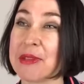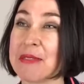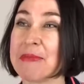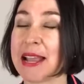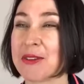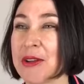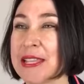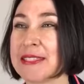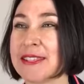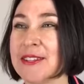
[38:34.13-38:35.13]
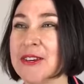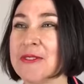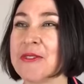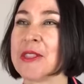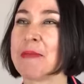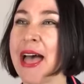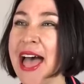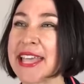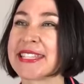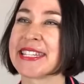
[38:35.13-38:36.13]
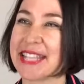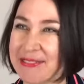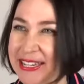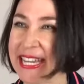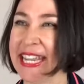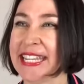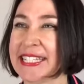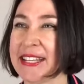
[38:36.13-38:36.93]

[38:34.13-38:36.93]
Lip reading: with Black Dog Institute for the past 7 years.